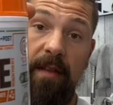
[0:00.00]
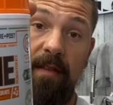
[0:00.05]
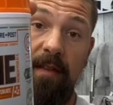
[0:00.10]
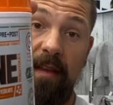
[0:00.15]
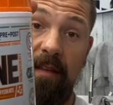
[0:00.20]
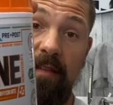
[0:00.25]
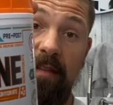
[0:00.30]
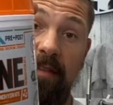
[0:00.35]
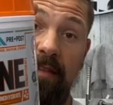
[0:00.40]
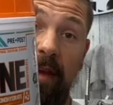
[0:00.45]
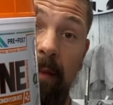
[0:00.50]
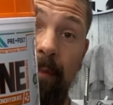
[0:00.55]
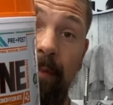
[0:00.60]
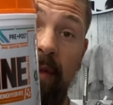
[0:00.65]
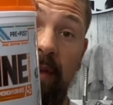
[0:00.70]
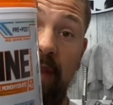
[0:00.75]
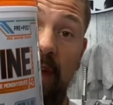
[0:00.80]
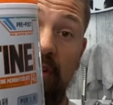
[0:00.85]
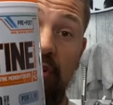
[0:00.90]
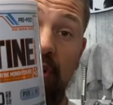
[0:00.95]
this is
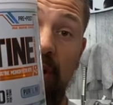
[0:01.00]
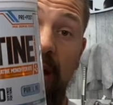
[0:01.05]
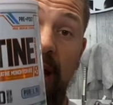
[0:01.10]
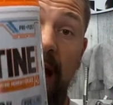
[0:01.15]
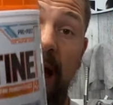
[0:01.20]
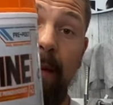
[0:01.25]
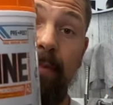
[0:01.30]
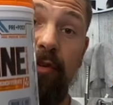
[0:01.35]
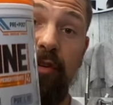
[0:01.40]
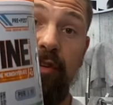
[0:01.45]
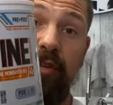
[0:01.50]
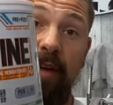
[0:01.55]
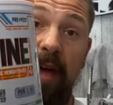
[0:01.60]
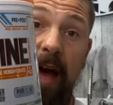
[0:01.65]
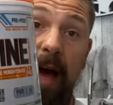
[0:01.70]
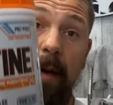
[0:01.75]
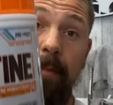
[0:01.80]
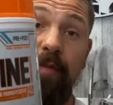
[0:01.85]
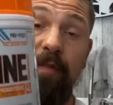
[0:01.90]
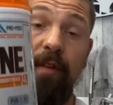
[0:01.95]
something that should
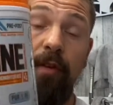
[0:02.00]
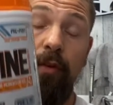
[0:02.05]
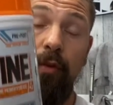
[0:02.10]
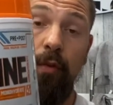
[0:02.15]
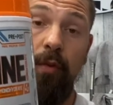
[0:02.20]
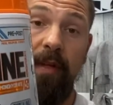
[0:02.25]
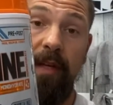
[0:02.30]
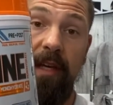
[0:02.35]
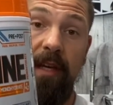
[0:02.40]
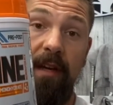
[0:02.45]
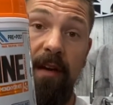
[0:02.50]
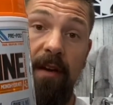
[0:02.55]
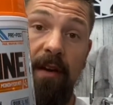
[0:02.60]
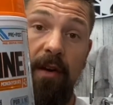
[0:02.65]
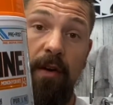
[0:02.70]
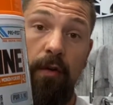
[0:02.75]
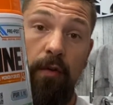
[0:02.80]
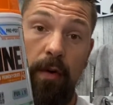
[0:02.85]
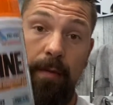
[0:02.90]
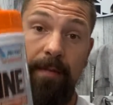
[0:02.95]
absolutely
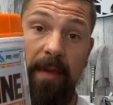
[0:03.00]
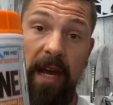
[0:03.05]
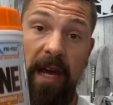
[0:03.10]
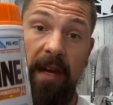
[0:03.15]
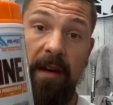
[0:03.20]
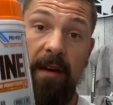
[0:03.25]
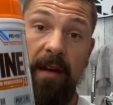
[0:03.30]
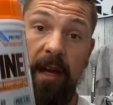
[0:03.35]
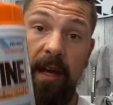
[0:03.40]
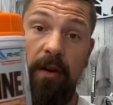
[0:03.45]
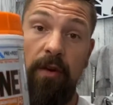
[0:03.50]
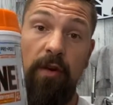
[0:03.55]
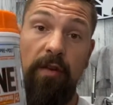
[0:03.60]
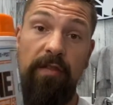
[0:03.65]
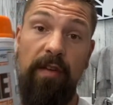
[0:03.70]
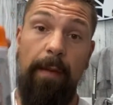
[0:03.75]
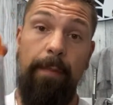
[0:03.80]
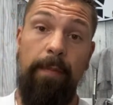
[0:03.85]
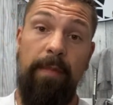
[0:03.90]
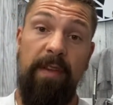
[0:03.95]
remain in your
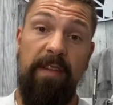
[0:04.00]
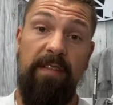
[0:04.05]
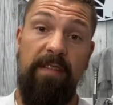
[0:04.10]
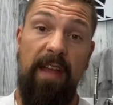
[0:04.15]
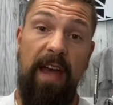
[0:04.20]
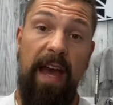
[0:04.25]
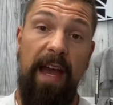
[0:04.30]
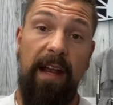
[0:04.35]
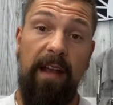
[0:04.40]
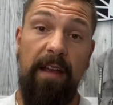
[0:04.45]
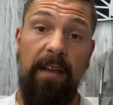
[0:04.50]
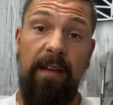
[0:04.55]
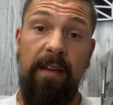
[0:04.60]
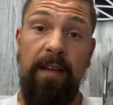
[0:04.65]
supplement stack.